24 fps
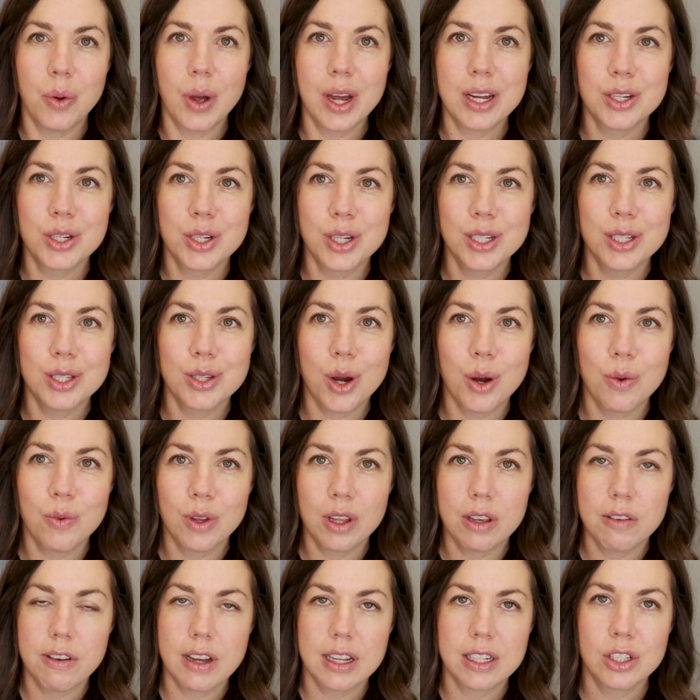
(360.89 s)
questions are
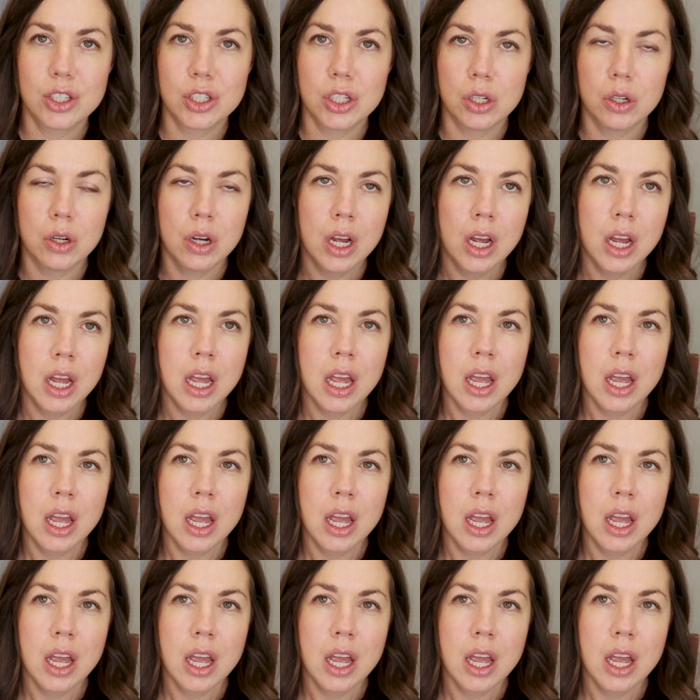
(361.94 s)
really fun. So